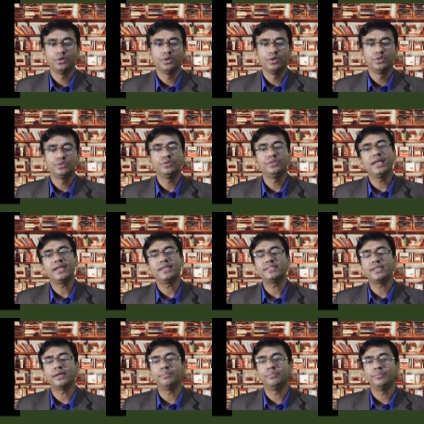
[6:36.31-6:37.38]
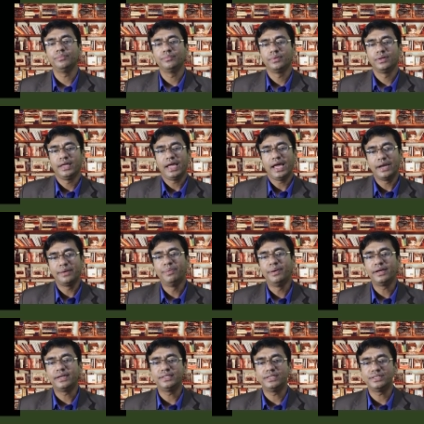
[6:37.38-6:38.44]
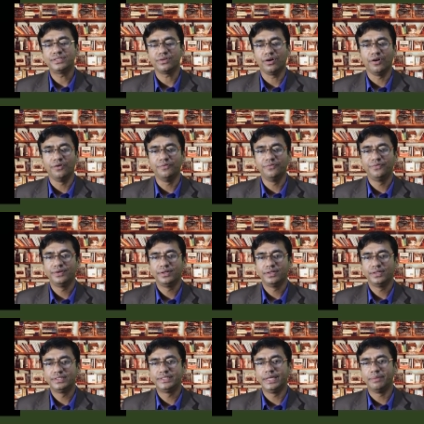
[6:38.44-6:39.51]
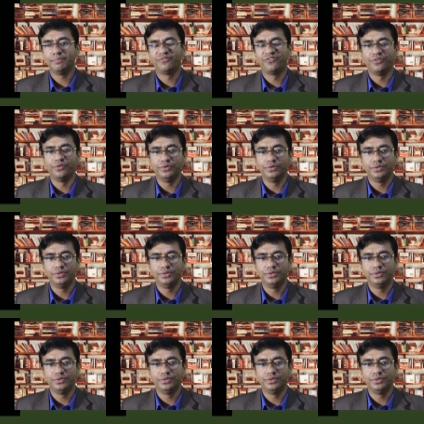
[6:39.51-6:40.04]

So, there are some advantages of GM food.